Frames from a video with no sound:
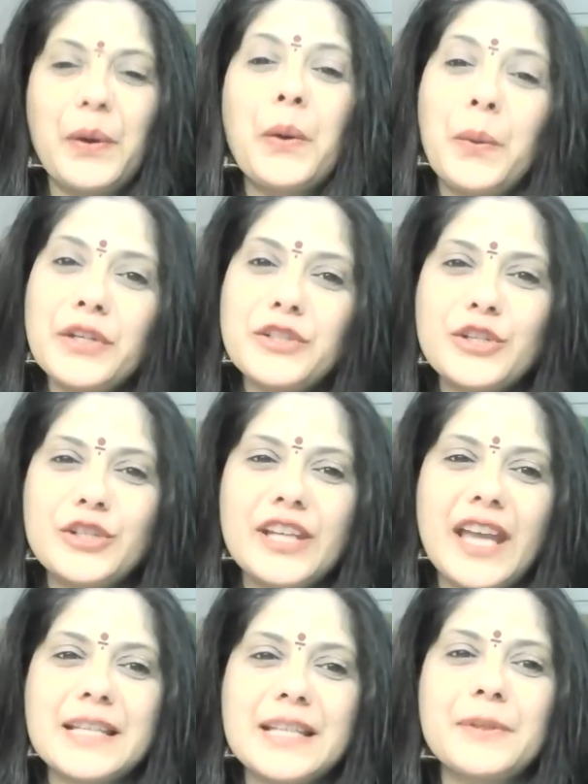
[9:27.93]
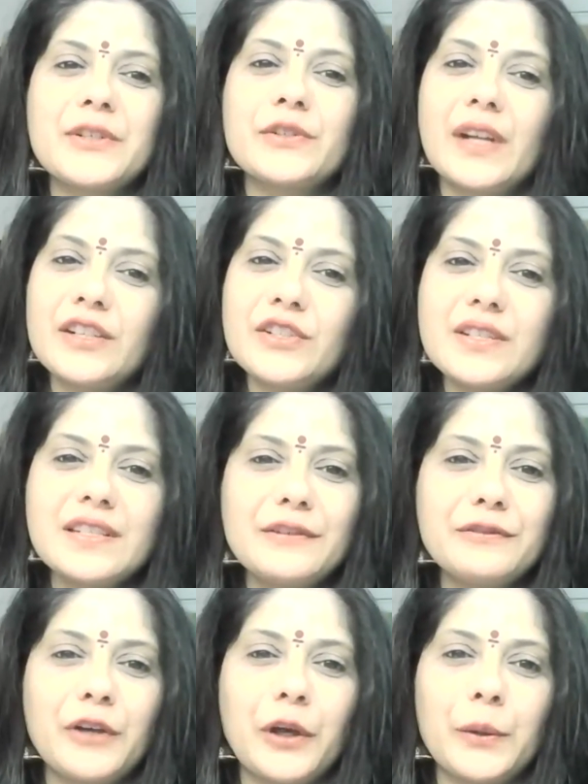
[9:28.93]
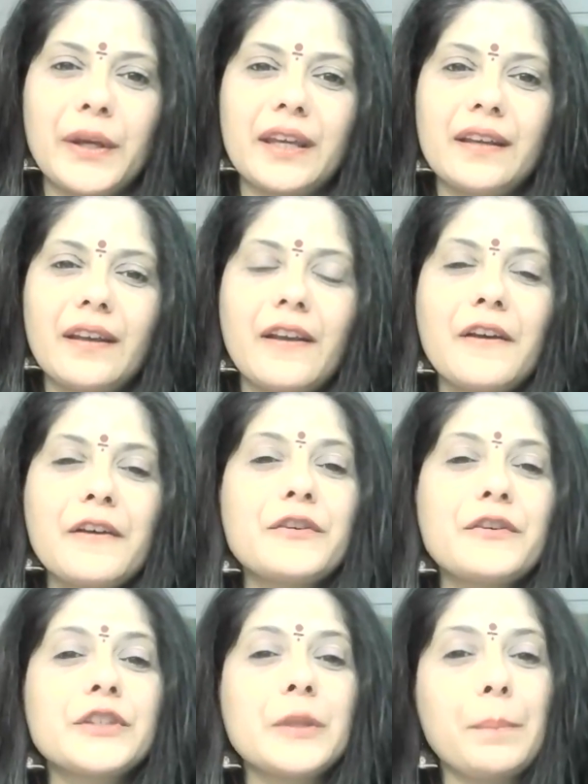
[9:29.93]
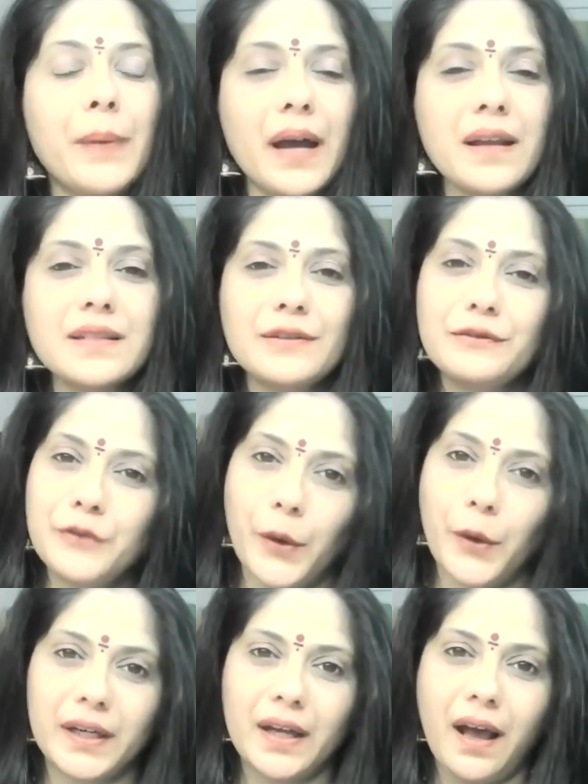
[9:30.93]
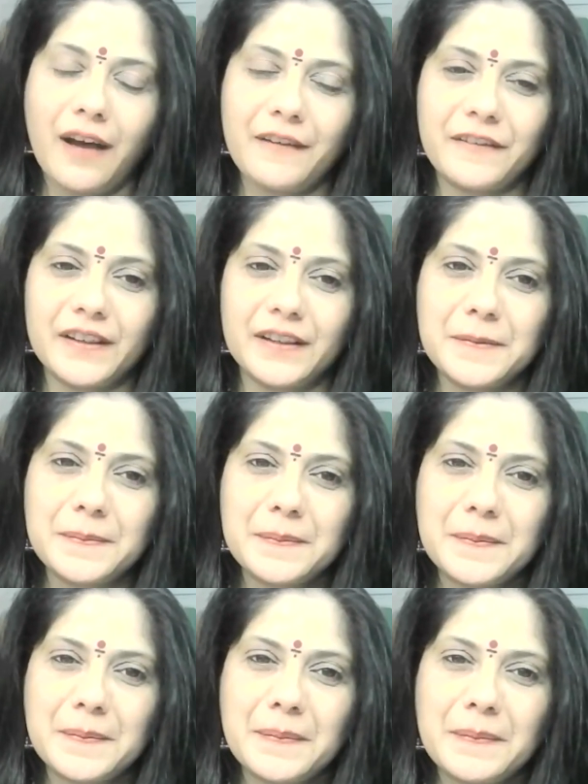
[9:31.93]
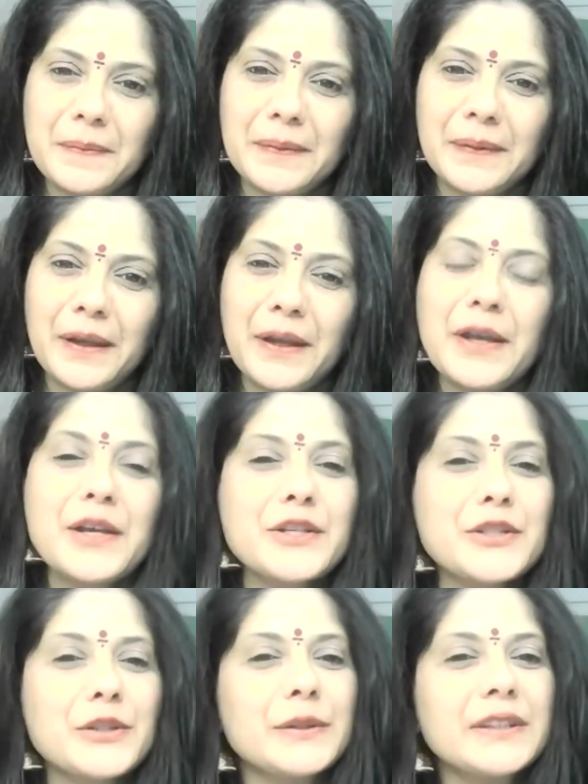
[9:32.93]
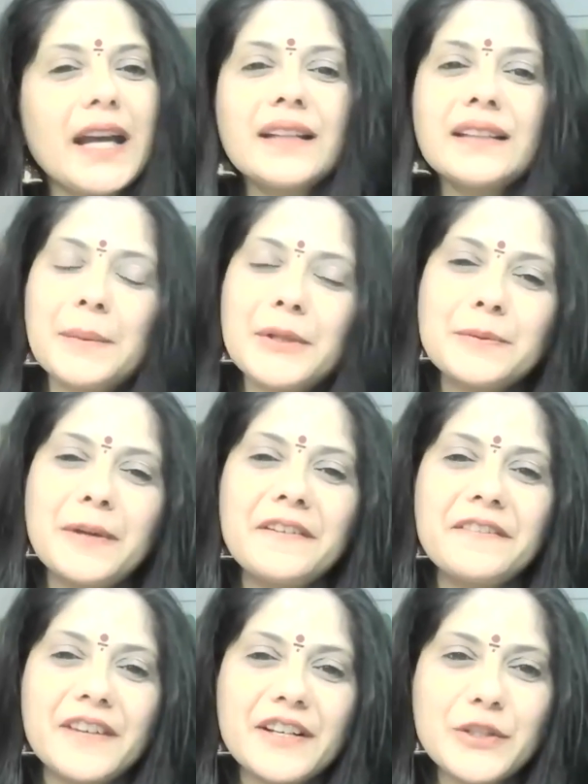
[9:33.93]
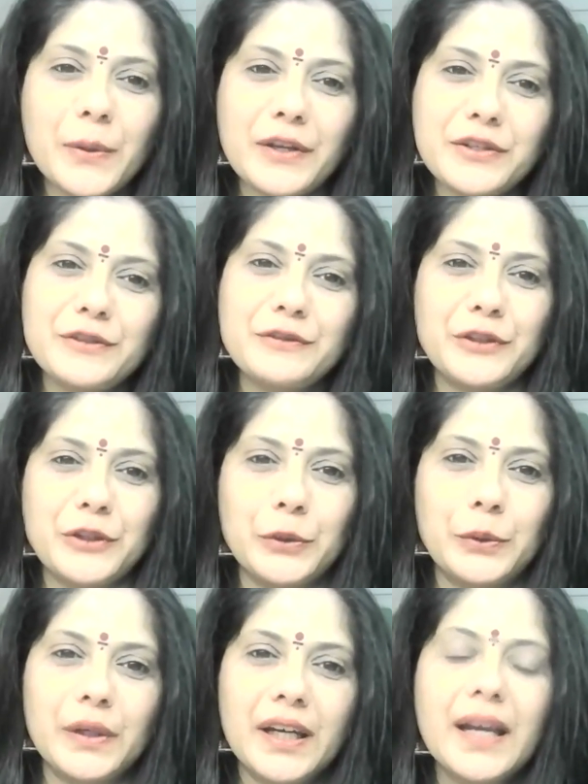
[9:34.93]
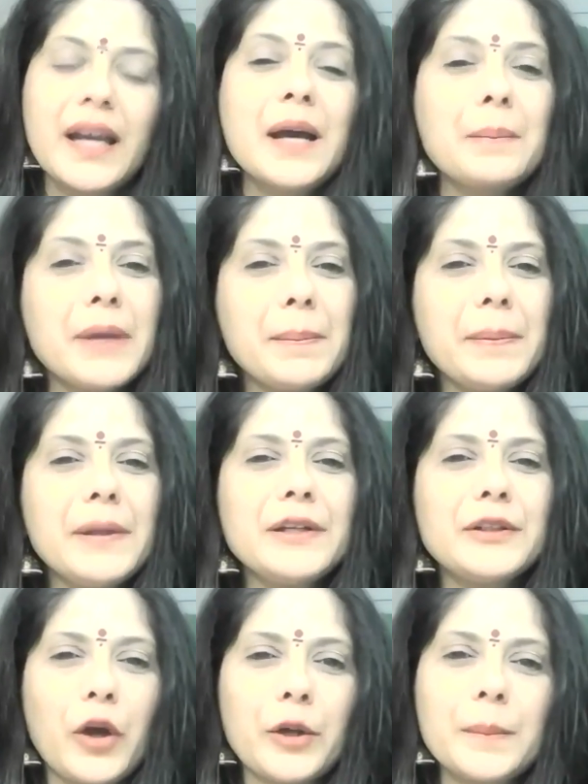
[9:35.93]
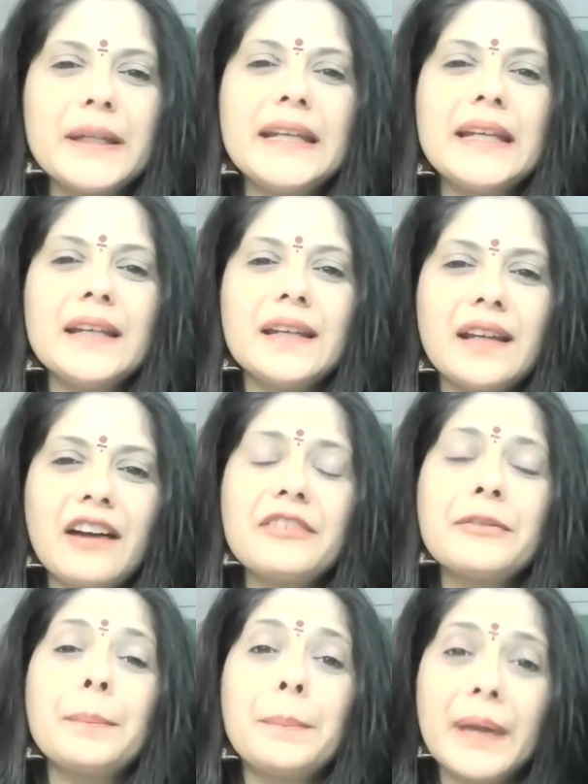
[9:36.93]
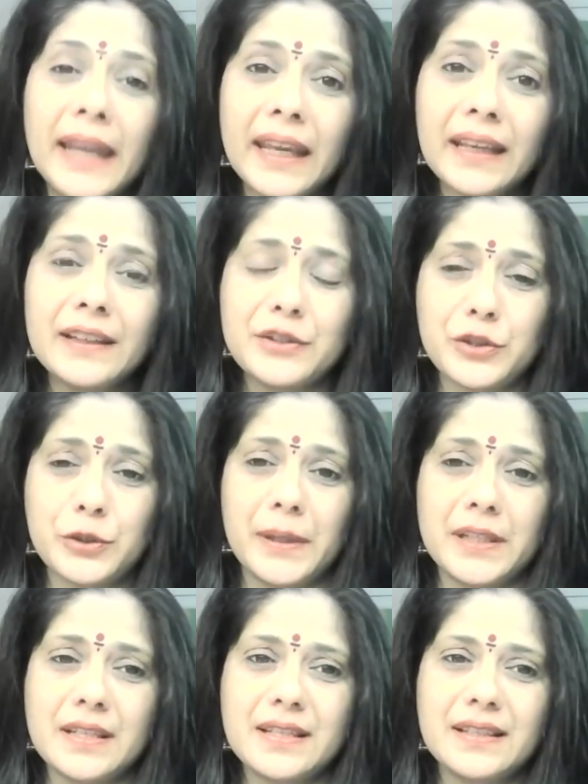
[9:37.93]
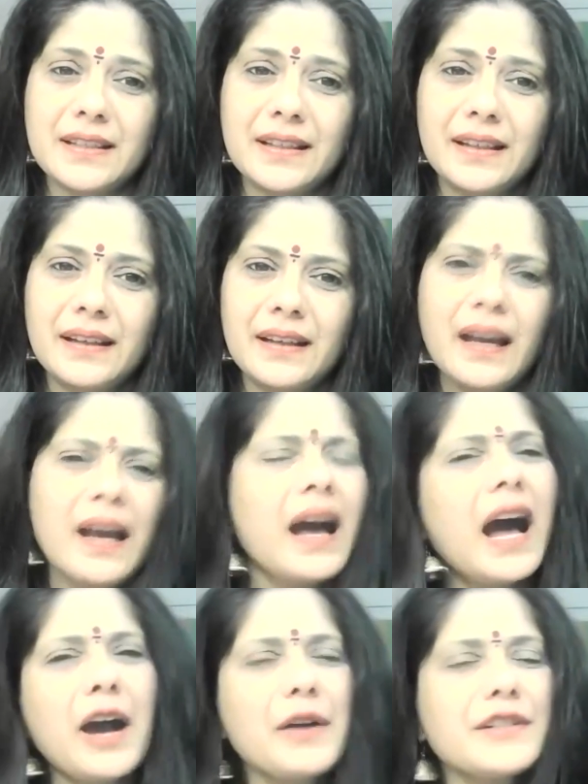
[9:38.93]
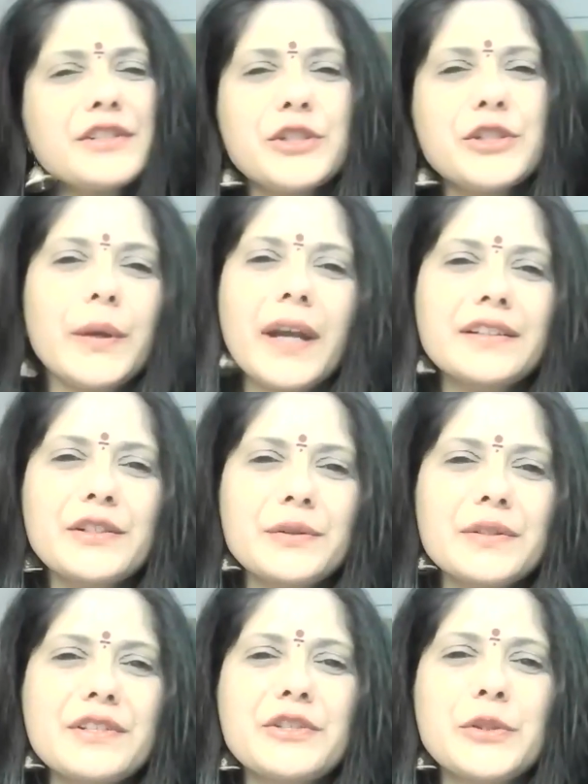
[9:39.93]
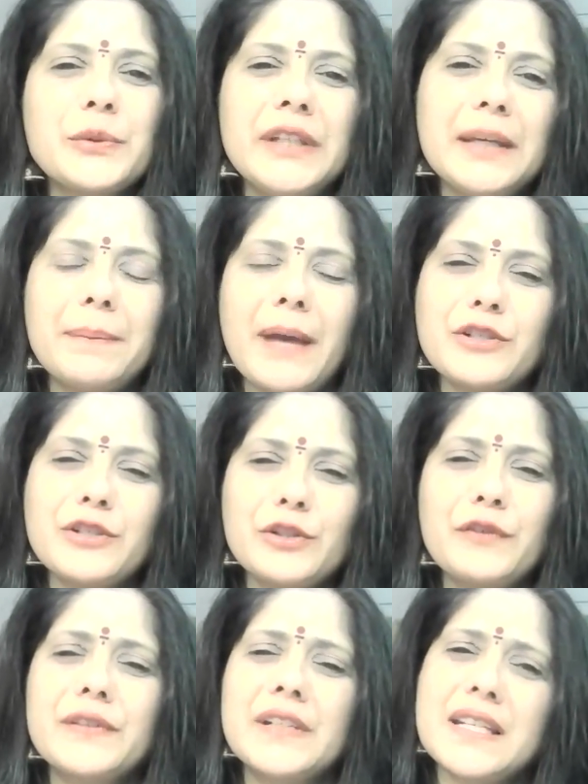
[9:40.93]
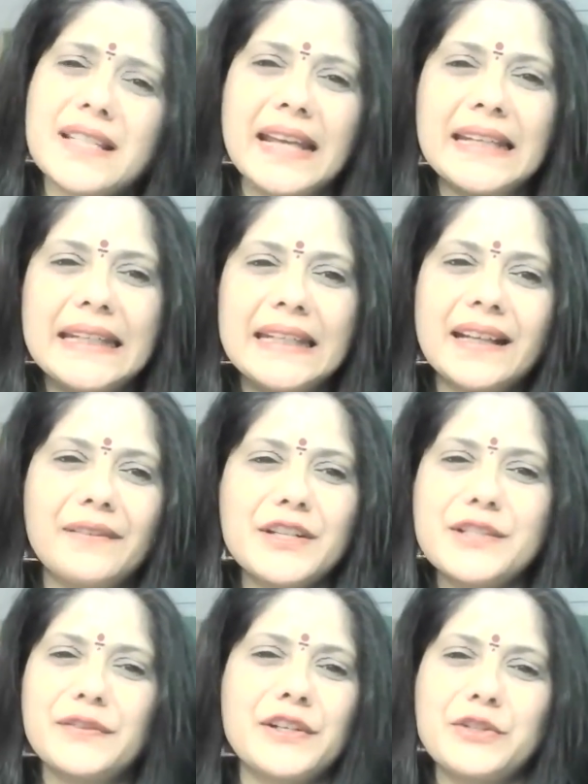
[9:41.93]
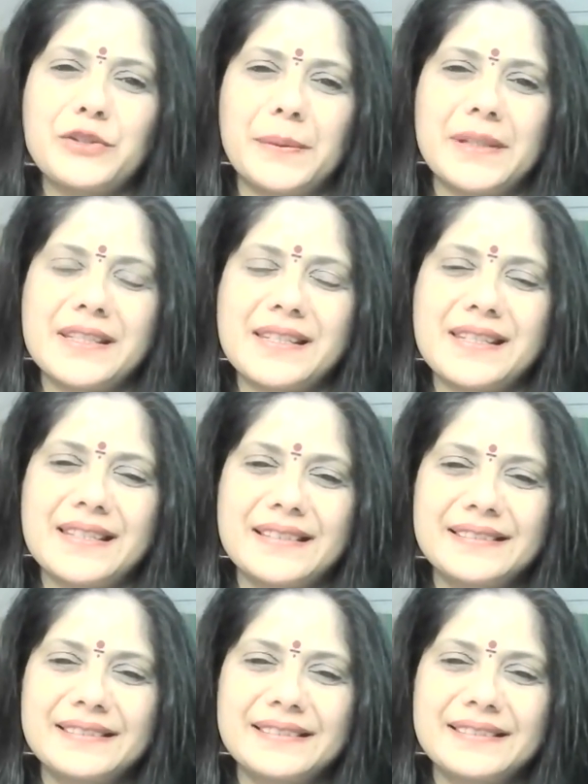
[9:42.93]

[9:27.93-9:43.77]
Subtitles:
which she has been religiously following for the past 4.5 years. So now coming to my first question for you. People normally love playing instruments. How did you get into this unique passion of designing covers for instruments?